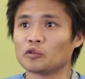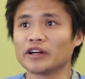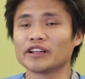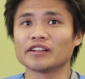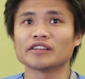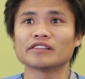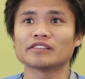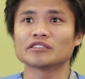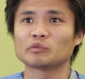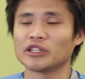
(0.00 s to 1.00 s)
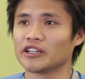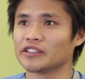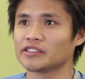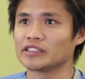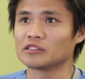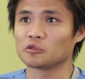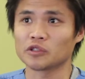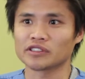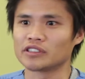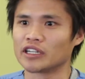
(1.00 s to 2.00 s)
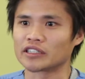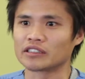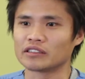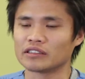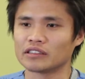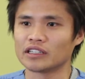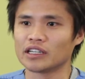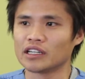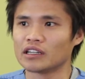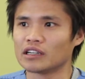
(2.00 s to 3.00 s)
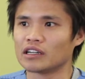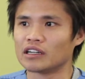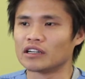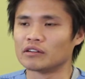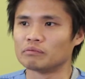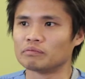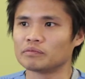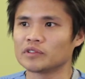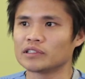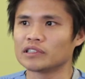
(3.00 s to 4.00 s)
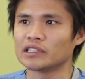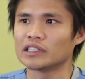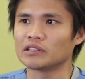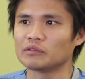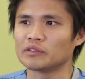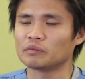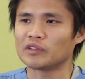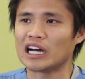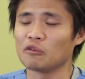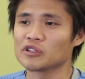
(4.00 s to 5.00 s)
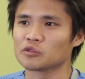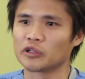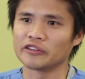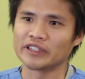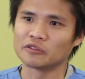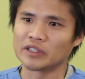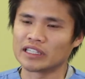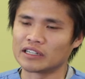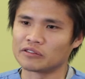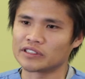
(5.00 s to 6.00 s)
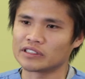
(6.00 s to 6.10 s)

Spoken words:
Well, to be honest, it was not. I was worried when I